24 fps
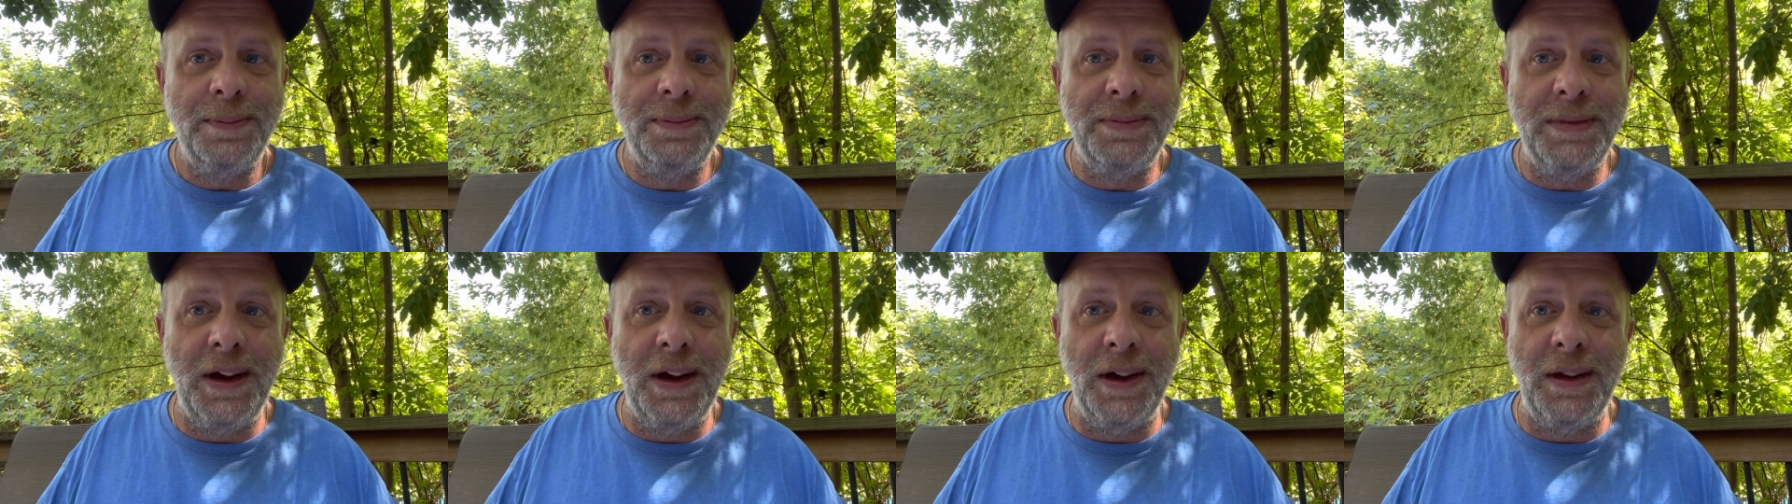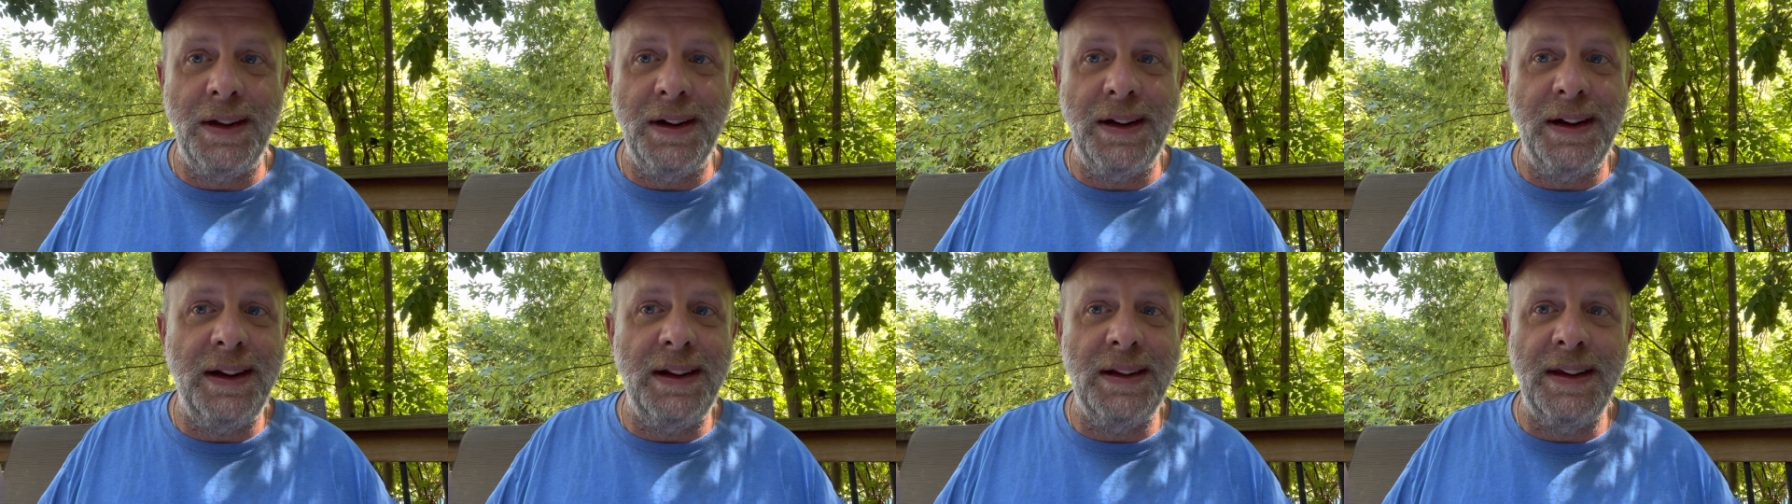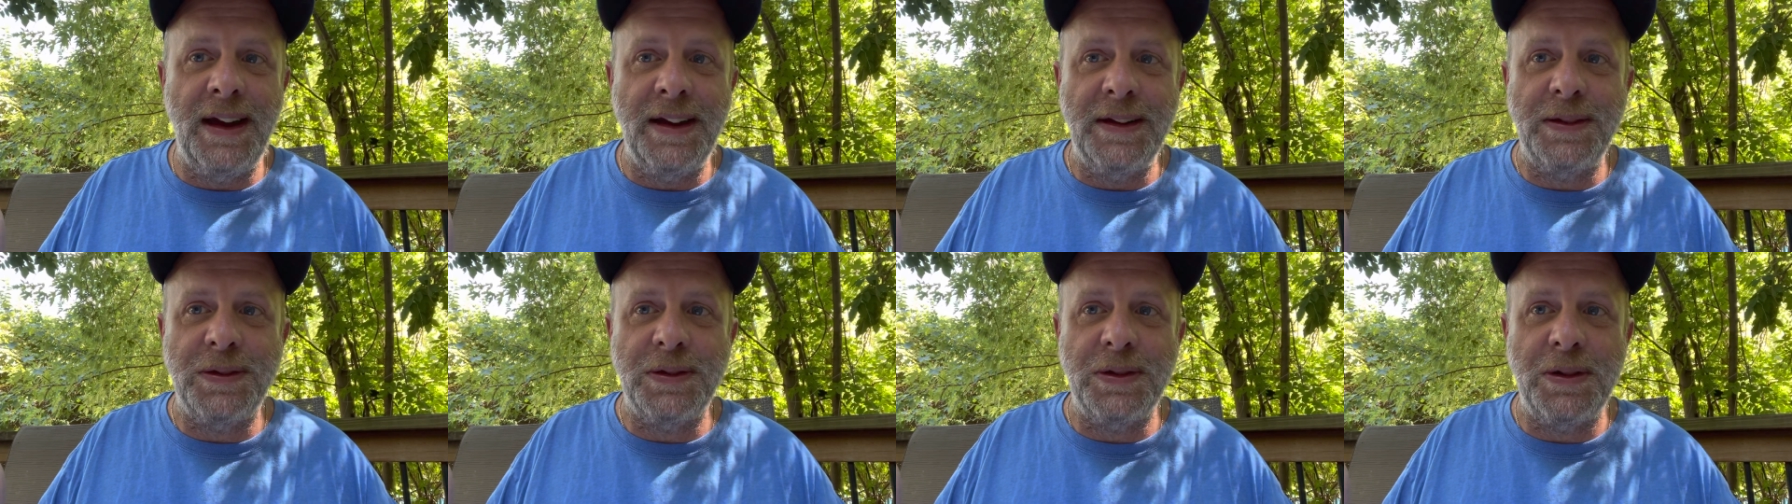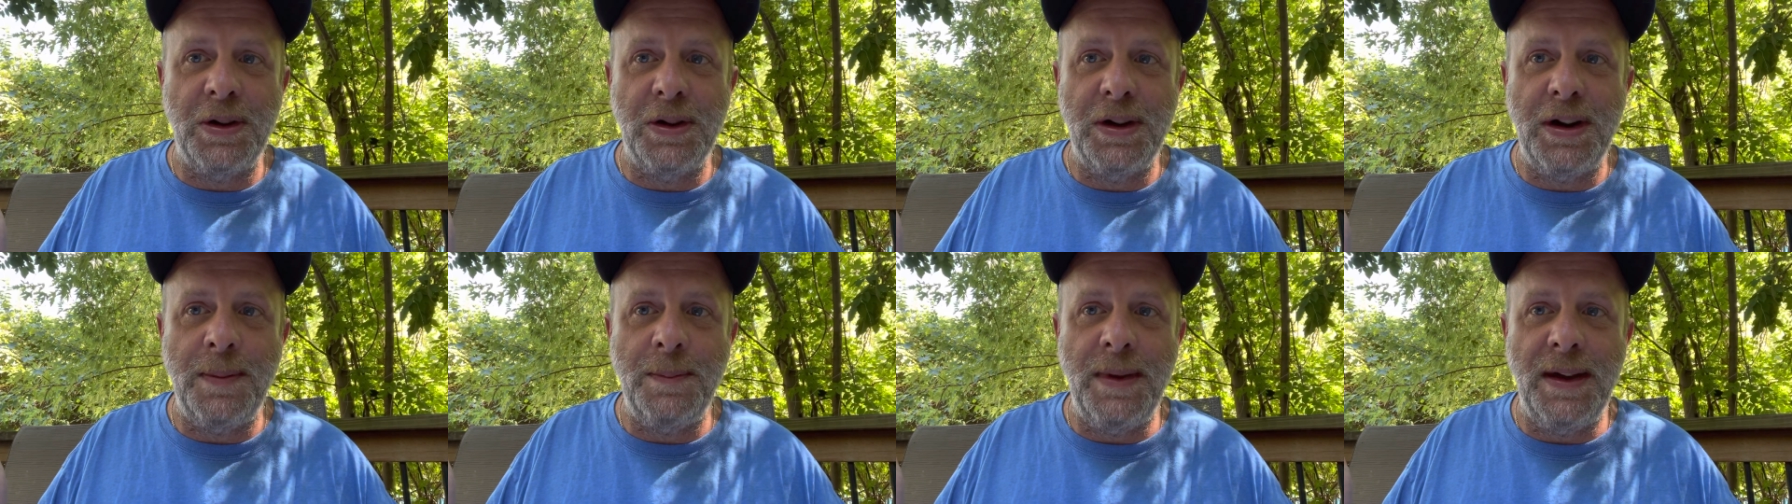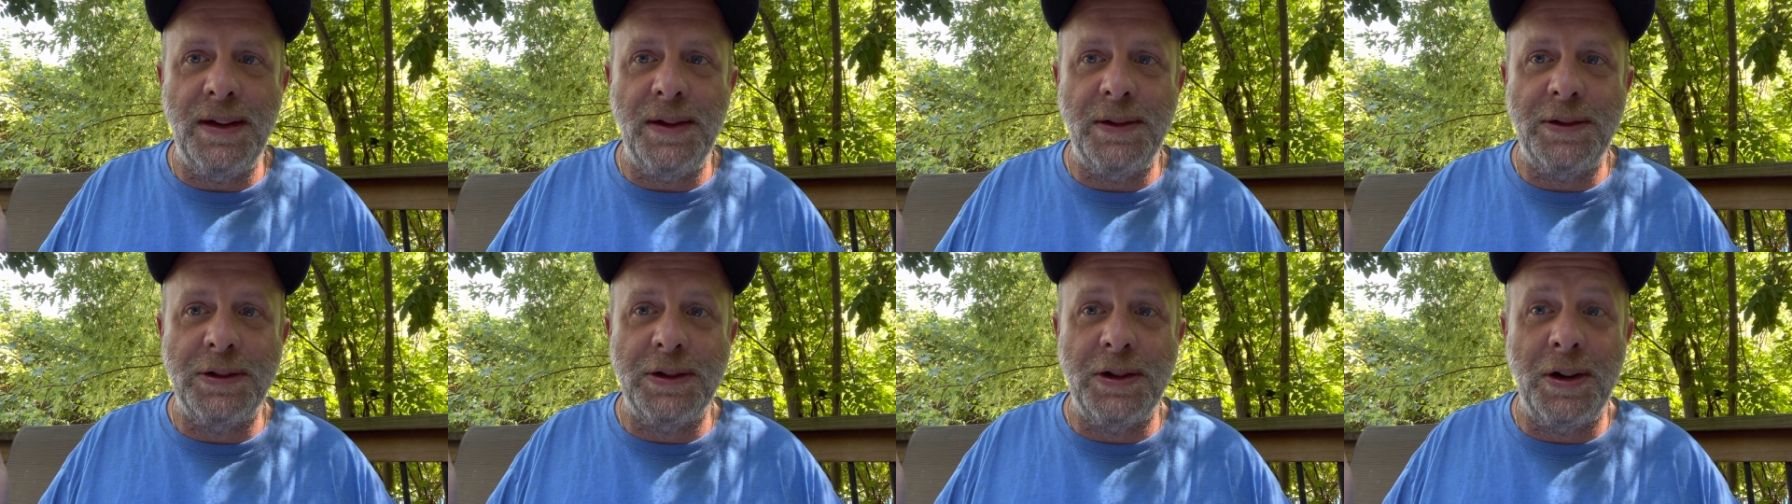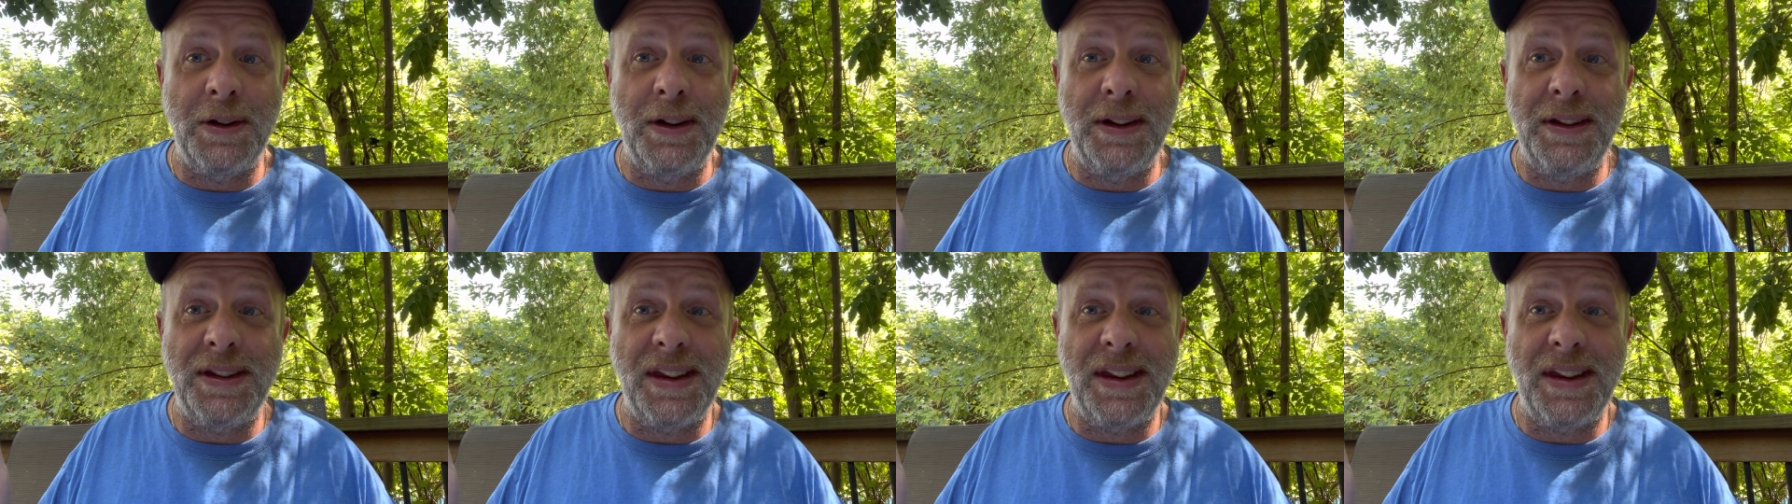They'll only like 30, 30